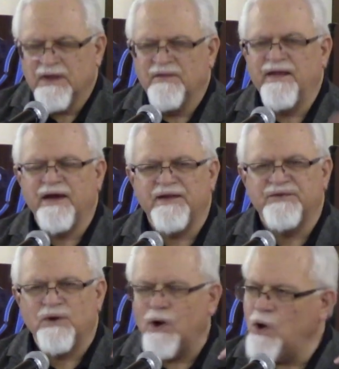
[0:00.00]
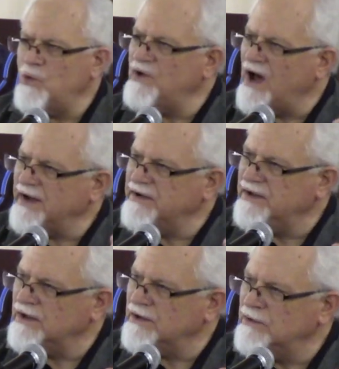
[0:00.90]
They got their own
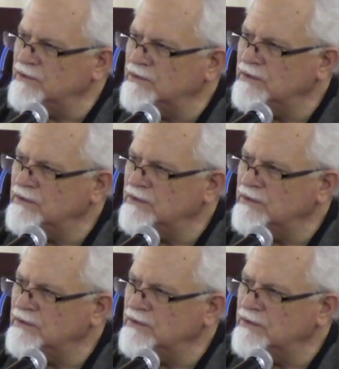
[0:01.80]
idea.